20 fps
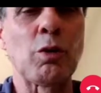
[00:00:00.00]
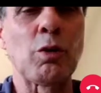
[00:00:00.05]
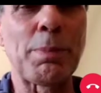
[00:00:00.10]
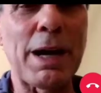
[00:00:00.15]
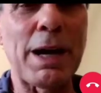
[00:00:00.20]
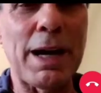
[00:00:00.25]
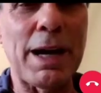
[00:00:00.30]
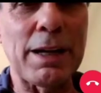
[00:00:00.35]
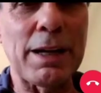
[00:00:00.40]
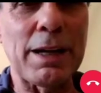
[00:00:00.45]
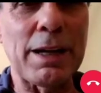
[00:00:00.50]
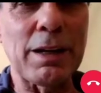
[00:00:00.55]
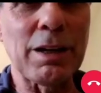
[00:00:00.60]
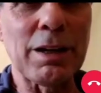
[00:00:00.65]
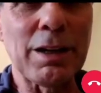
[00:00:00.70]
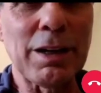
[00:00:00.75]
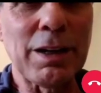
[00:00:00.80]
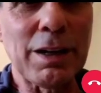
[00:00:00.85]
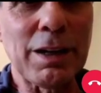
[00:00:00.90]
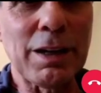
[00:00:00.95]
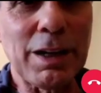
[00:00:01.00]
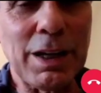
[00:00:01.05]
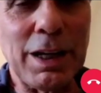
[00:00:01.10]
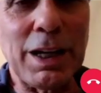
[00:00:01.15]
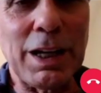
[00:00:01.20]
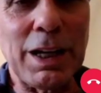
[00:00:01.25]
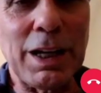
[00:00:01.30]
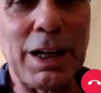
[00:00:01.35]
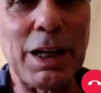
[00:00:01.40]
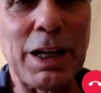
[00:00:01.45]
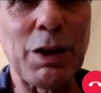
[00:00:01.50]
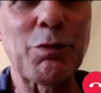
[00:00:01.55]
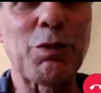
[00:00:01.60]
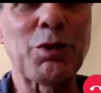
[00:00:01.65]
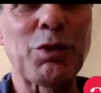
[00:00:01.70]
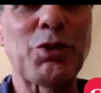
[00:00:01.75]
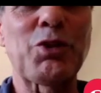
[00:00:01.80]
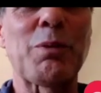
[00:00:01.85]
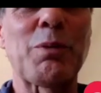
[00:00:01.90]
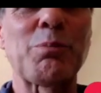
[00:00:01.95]
down on your back.
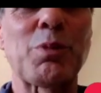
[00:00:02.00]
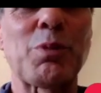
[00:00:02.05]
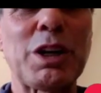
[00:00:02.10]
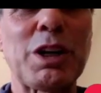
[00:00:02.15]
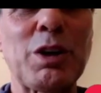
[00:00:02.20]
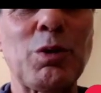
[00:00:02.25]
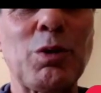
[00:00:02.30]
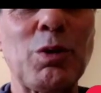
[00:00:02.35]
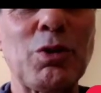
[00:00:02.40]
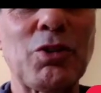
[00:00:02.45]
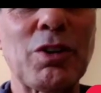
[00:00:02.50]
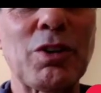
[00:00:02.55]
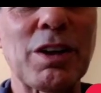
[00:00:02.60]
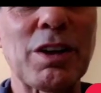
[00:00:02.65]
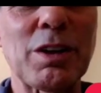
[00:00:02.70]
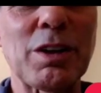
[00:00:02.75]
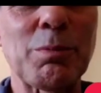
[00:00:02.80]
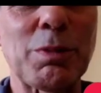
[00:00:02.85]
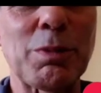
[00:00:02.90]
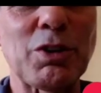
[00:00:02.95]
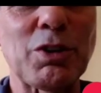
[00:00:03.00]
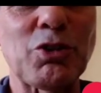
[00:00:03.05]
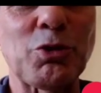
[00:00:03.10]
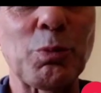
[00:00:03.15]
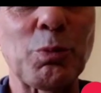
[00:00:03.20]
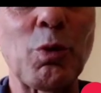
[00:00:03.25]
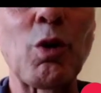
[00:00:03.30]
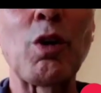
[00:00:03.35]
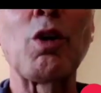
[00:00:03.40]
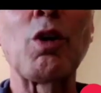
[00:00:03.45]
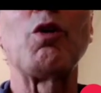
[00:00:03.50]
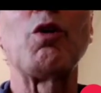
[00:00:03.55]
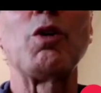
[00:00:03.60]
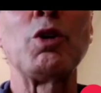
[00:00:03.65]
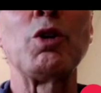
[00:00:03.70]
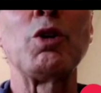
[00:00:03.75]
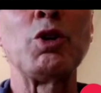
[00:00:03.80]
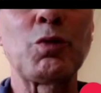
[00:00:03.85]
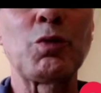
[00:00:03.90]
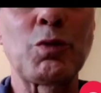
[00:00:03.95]
If it's somebody who's a little bit
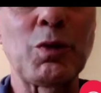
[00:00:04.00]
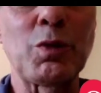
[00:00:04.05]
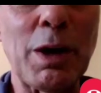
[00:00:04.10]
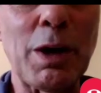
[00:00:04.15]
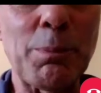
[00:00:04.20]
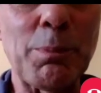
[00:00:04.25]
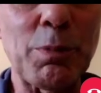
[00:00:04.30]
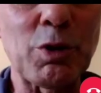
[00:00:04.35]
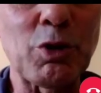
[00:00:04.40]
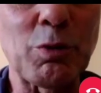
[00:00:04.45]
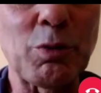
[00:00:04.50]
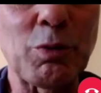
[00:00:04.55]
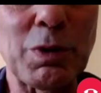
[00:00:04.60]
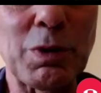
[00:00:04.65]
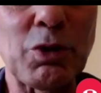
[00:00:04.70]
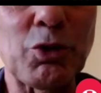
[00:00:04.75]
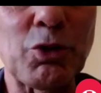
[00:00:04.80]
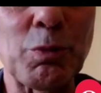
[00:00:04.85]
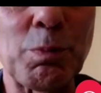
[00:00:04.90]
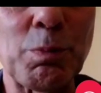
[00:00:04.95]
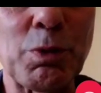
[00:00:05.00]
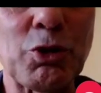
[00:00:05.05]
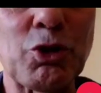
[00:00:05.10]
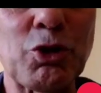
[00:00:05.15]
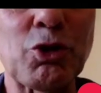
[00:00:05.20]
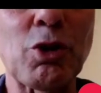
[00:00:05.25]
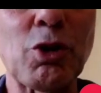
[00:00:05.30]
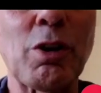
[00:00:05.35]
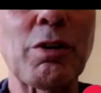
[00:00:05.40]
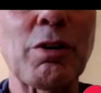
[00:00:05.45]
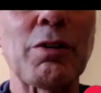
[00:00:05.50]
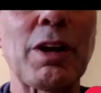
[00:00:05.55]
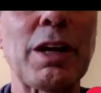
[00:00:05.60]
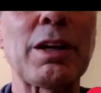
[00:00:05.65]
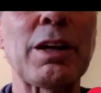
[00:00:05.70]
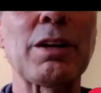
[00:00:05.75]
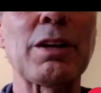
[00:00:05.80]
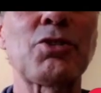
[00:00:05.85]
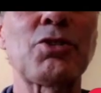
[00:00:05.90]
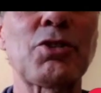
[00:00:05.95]
smaller, or if you happen to be super
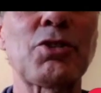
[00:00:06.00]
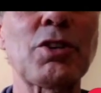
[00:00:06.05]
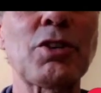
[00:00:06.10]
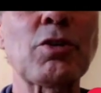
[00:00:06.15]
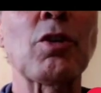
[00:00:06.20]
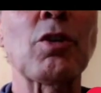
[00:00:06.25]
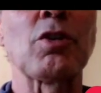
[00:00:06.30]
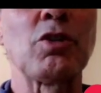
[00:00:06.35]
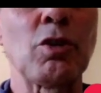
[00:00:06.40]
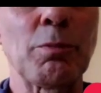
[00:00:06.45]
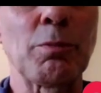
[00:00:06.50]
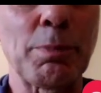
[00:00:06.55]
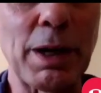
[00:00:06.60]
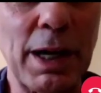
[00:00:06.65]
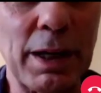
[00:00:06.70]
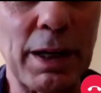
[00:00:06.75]
strong, they can sit